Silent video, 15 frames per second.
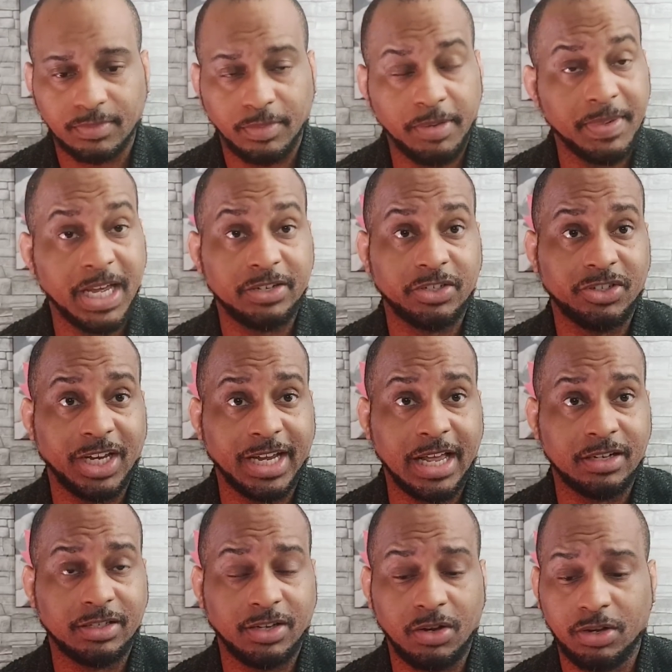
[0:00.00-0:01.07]
Maybe I should check
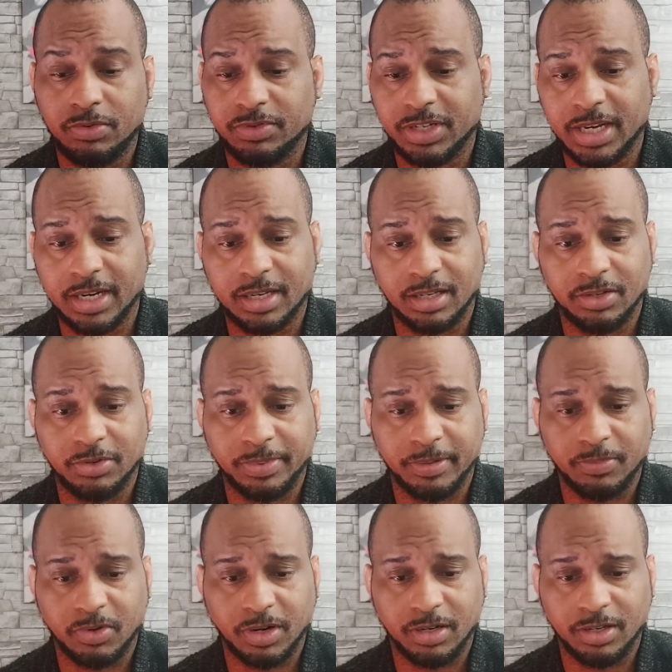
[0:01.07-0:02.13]
out Sologenic a little
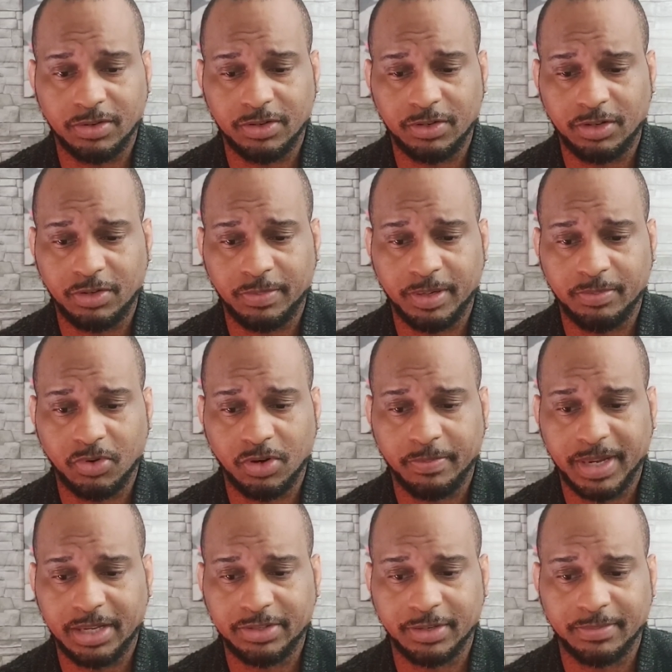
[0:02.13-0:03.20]
bit more, learn a little bit more
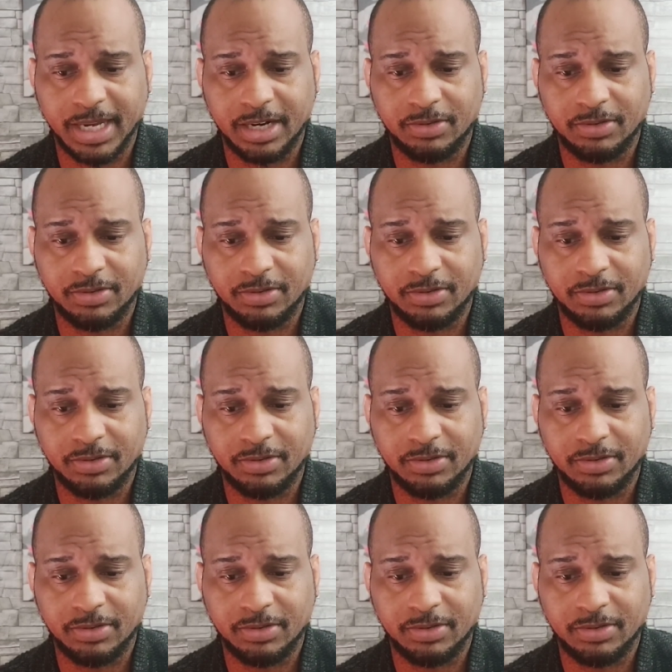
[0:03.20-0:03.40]
about them.